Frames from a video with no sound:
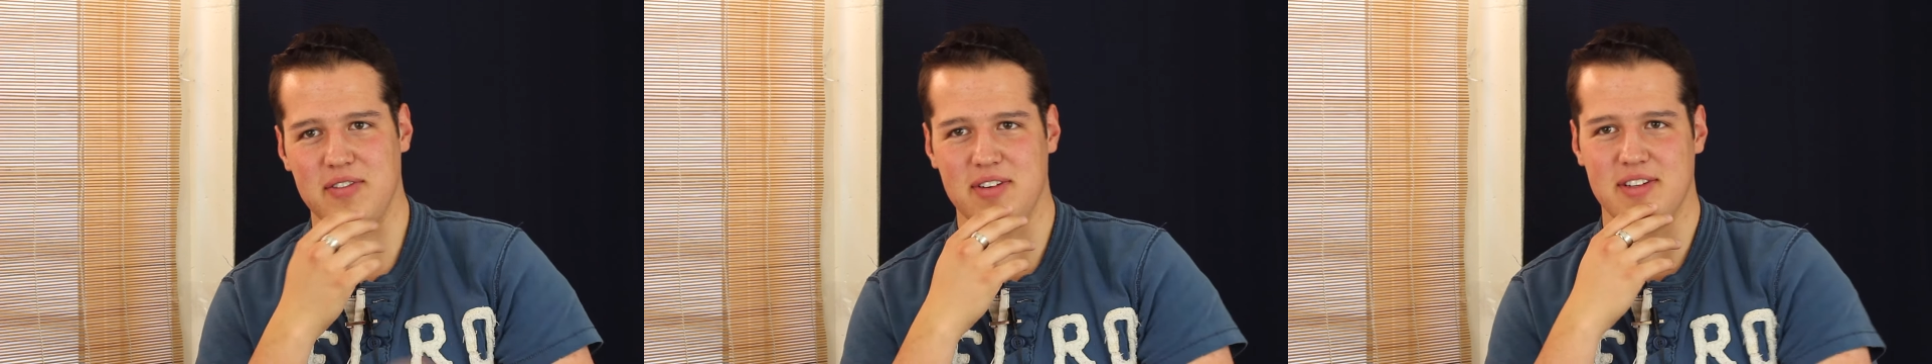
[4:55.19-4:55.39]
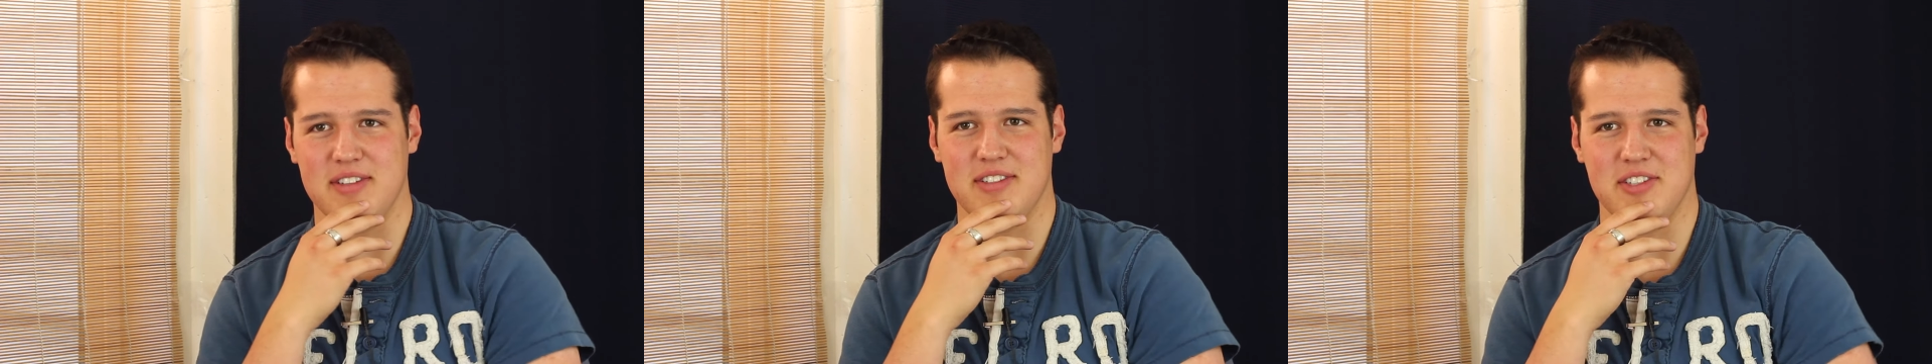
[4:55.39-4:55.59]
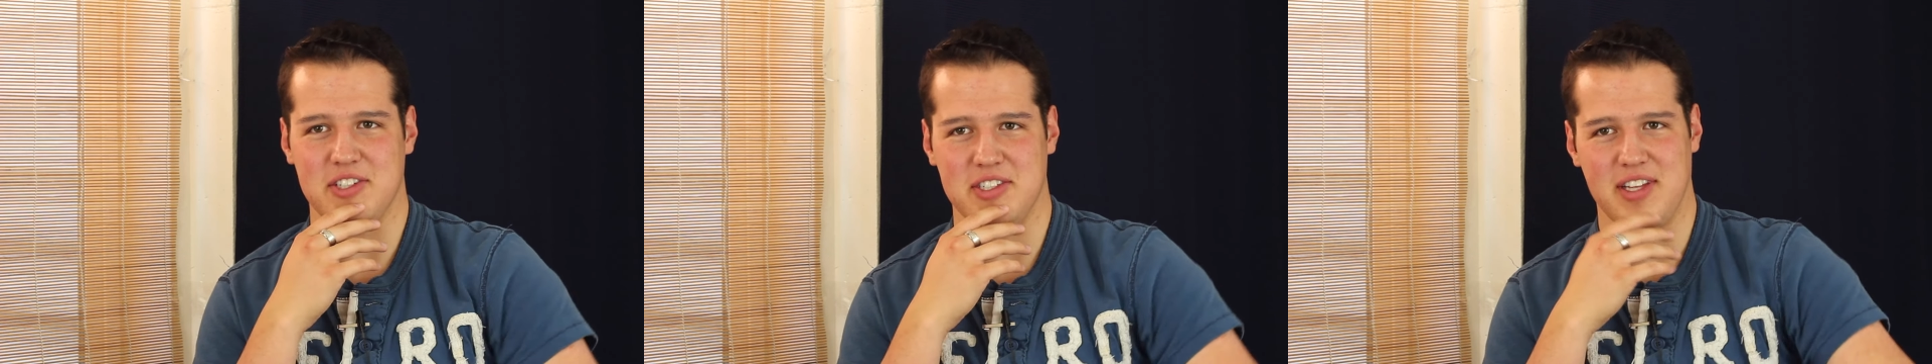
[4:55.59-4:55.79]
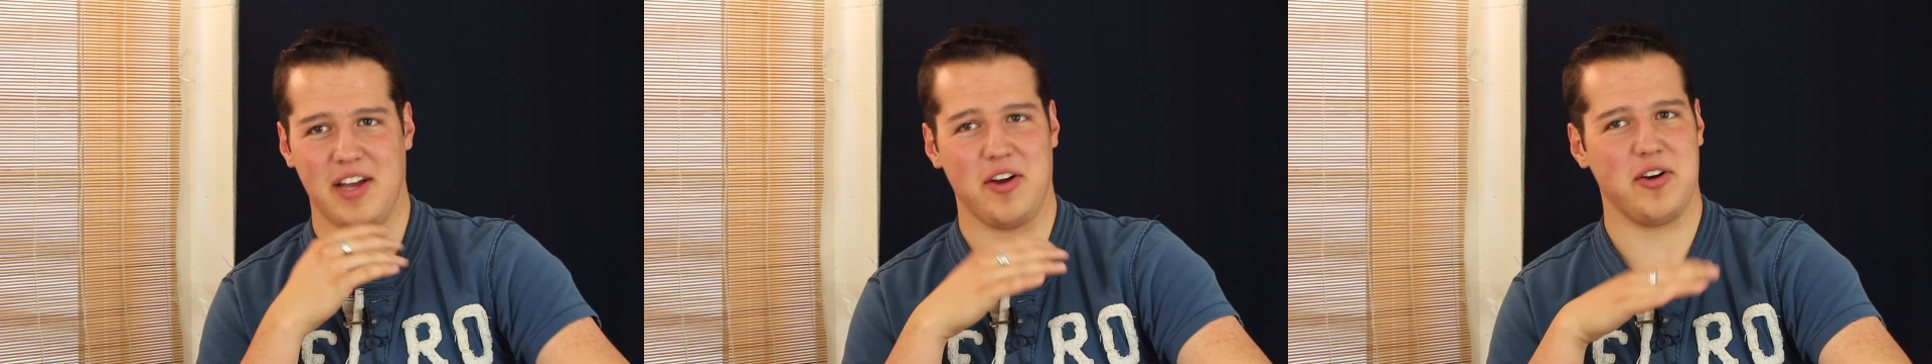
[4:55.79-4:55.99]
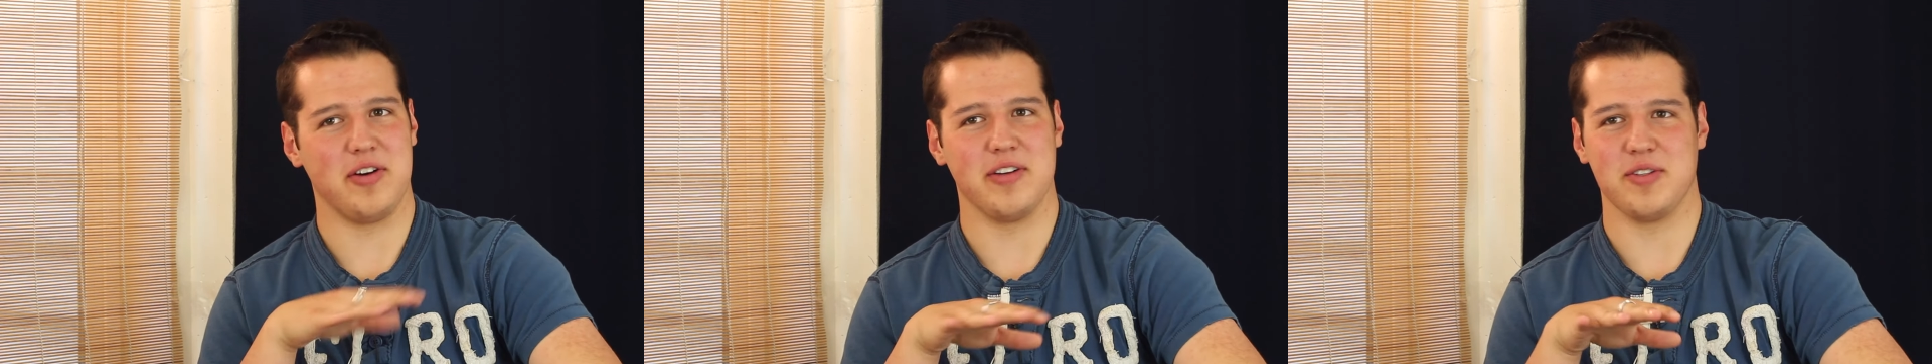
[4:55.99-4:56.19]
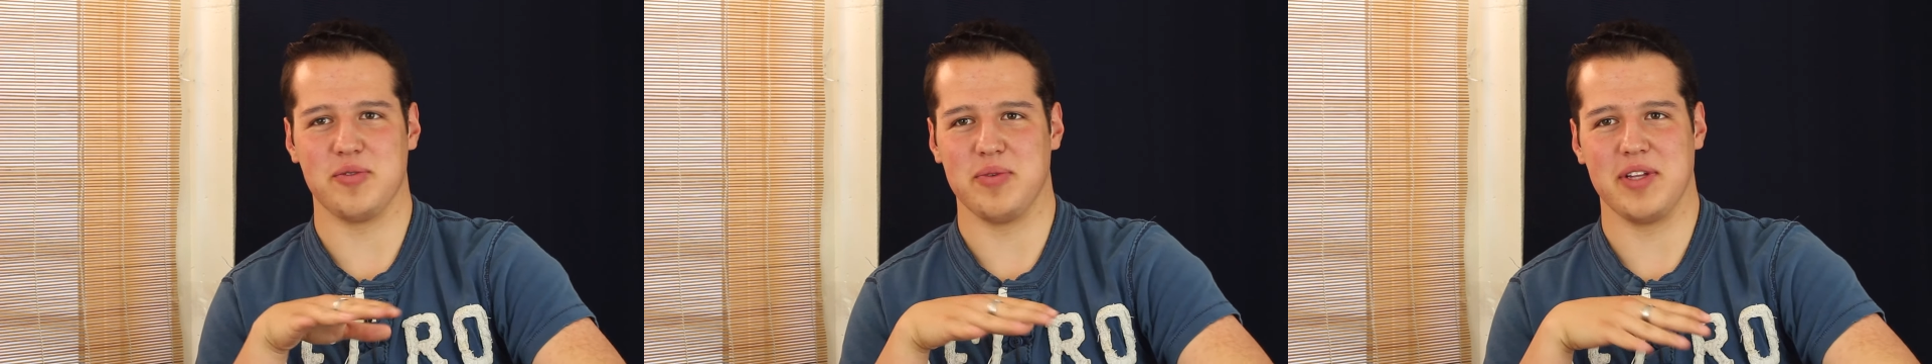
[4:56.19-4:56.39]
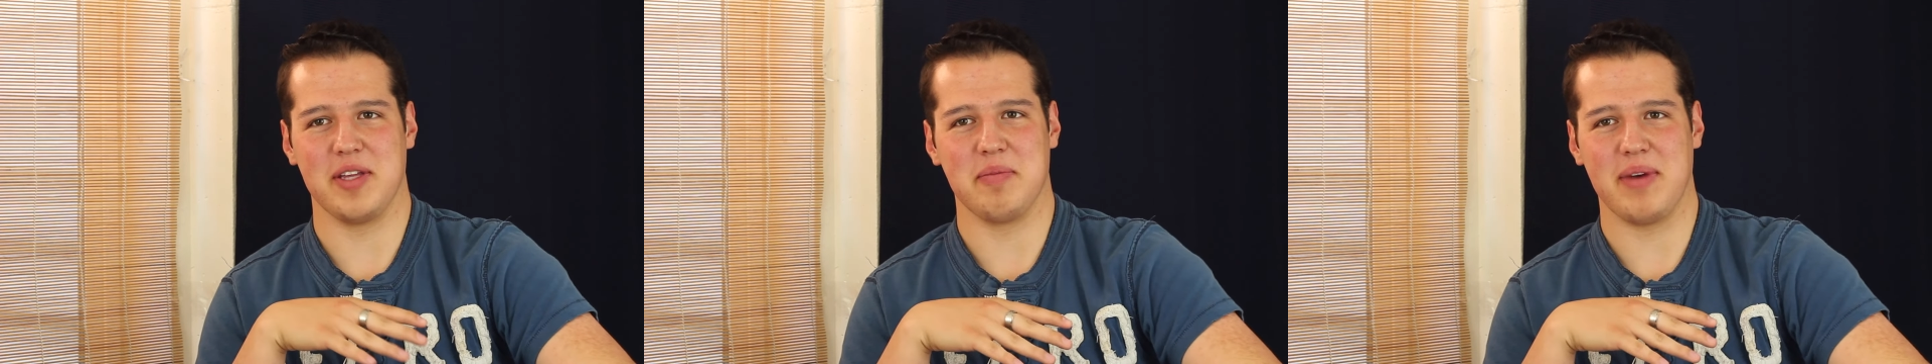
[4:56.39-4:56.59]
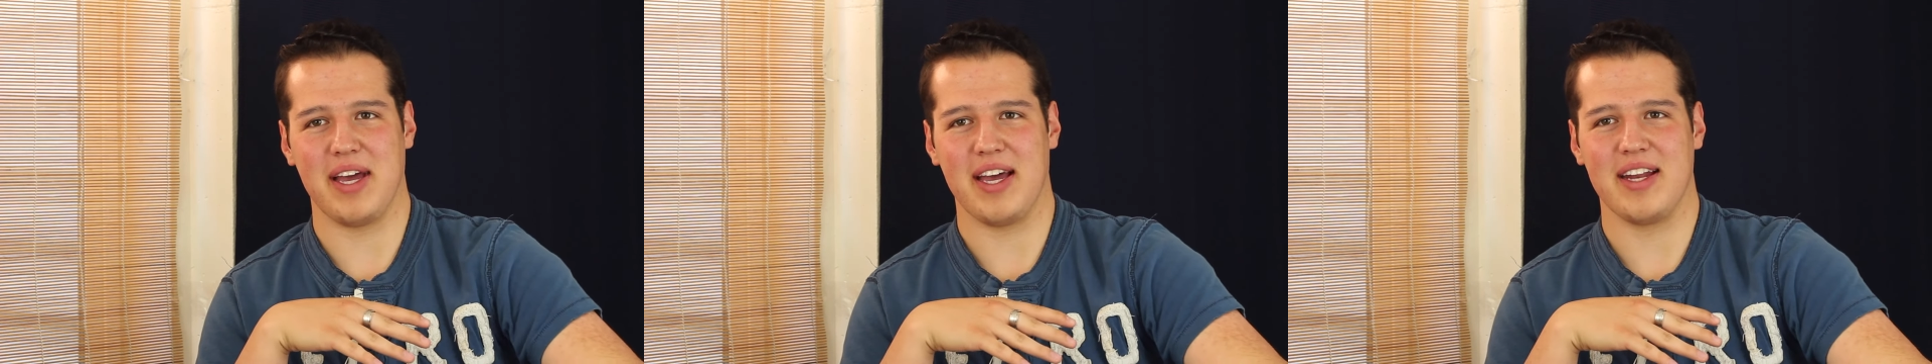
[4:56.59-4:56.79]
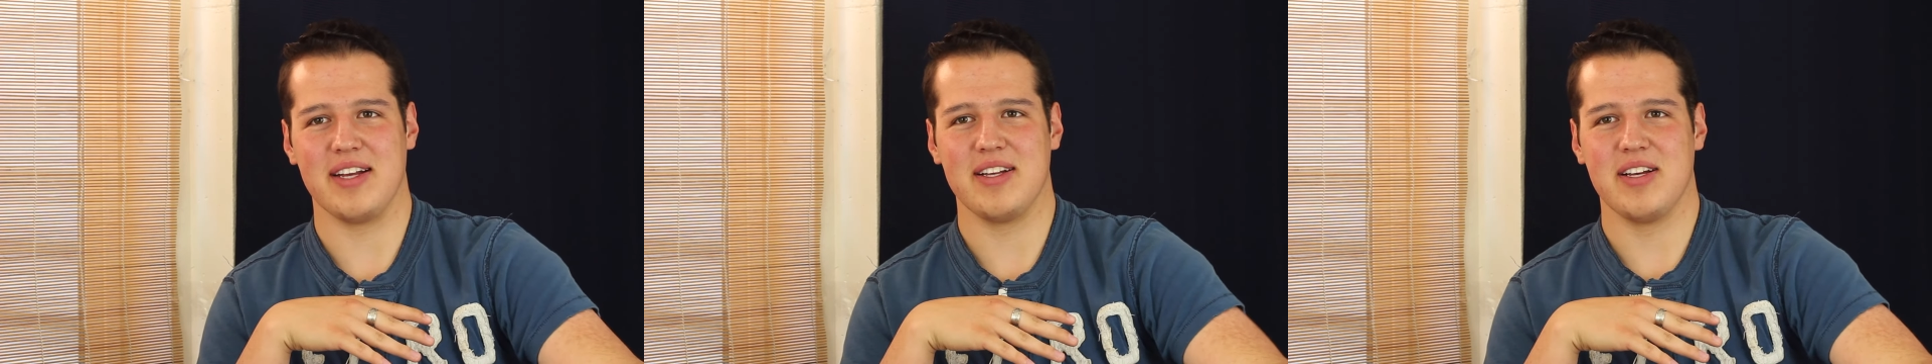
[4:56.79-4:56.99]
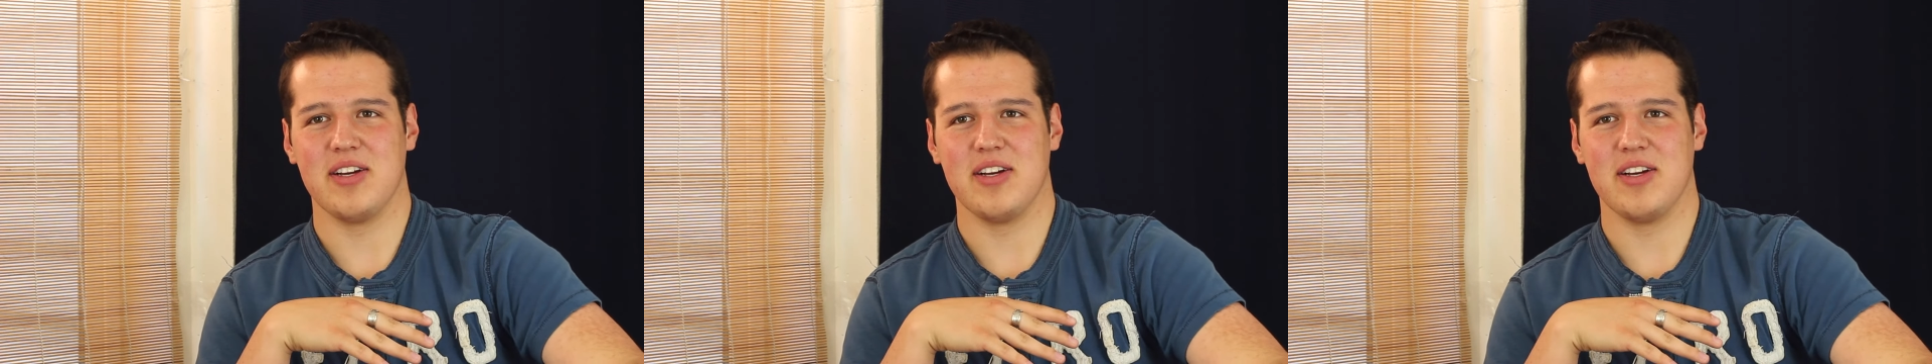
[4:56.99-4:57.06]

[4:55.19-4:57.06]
and it's just i heard it's really bad